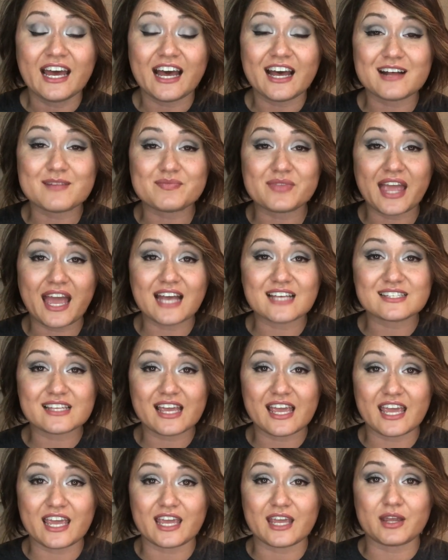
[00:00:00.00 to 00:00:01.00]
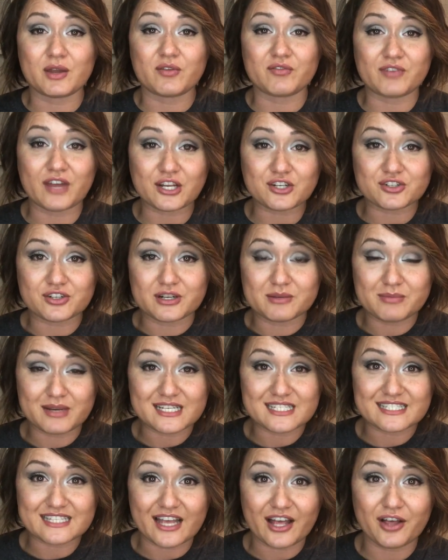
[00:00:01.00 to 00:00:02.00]
As a veteran
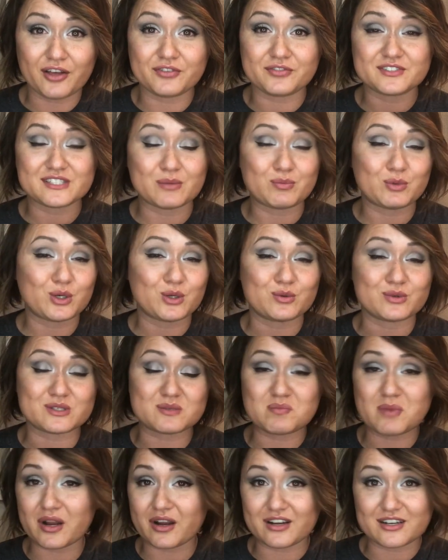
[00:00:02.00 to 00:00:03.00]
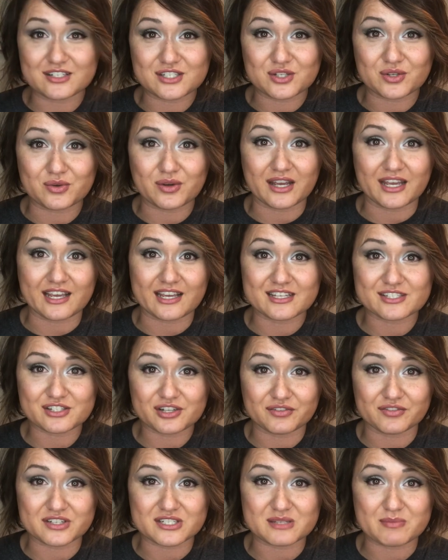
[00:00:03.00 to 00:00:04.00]
myself, someone who is married to a
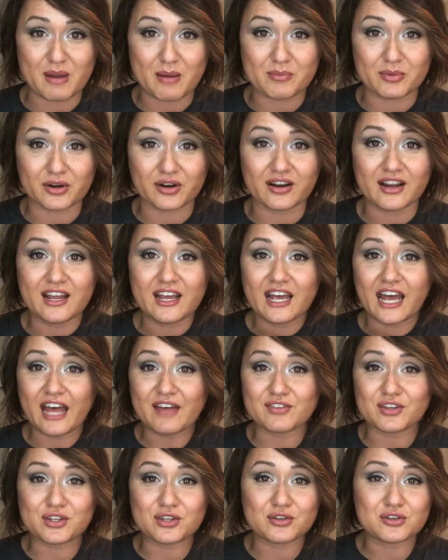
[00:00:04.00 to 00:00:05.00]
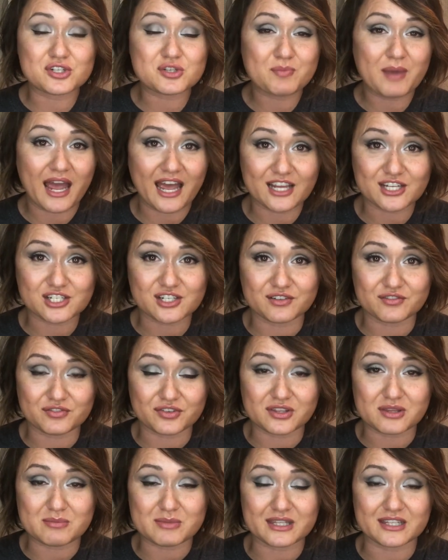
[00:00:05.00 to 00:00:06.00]
service member, I have a huge passion
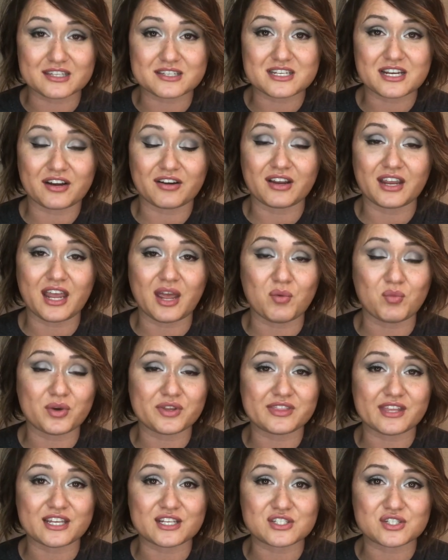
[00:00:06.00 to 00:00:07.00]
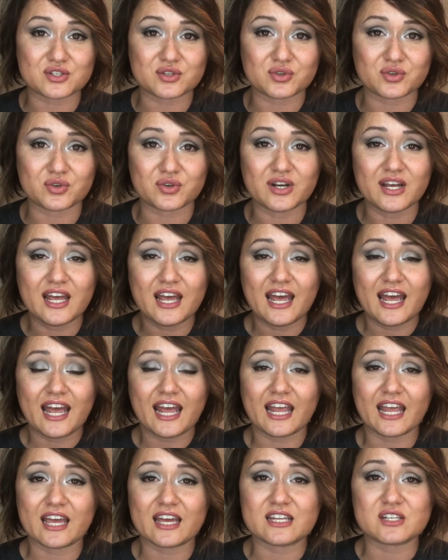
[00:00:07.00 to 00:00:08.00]
for the military and what they do,
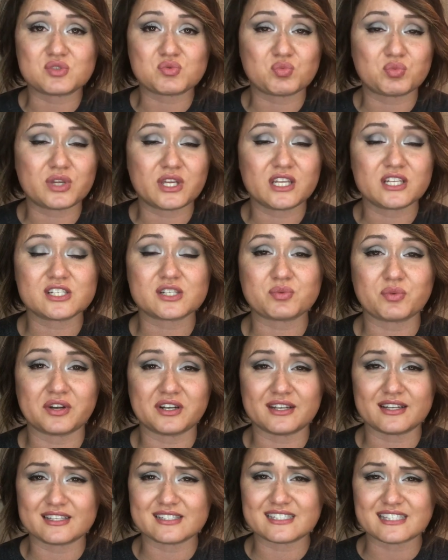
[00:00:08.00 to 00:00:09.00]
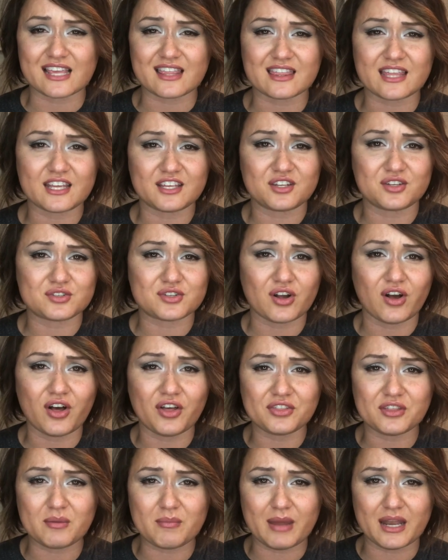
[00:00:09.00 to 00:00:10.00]
and we just want to say thank you to
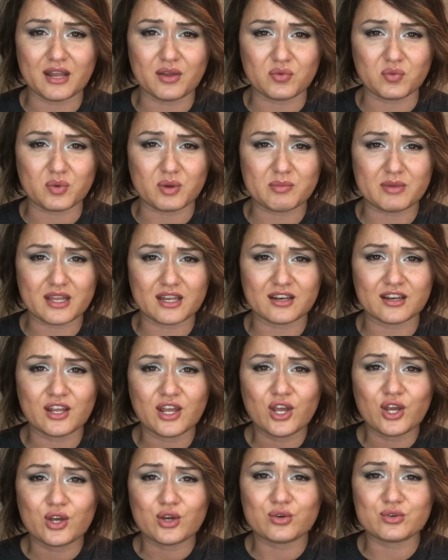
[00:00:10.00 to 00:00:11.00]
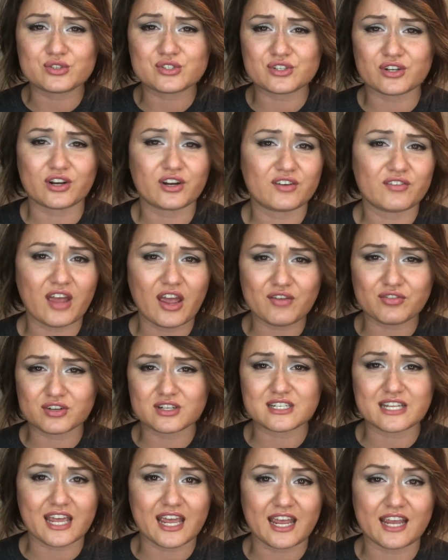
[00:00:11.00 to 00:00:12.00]
all the men and women who serve
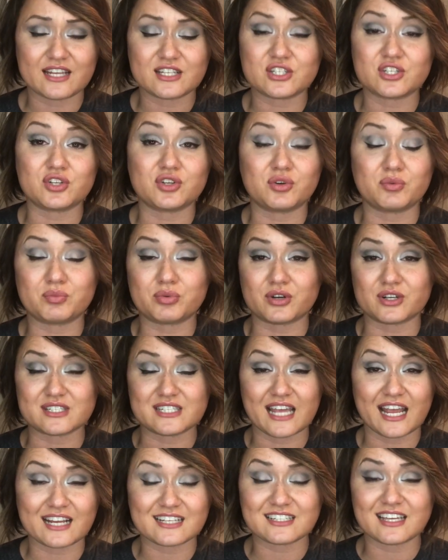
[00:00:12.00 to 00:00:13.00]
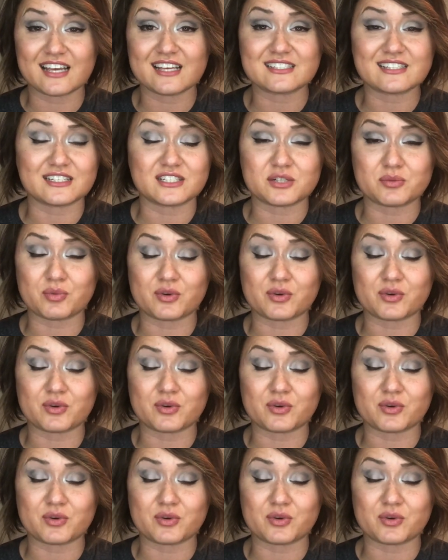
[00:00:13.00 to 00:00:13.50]
every day to protect us and to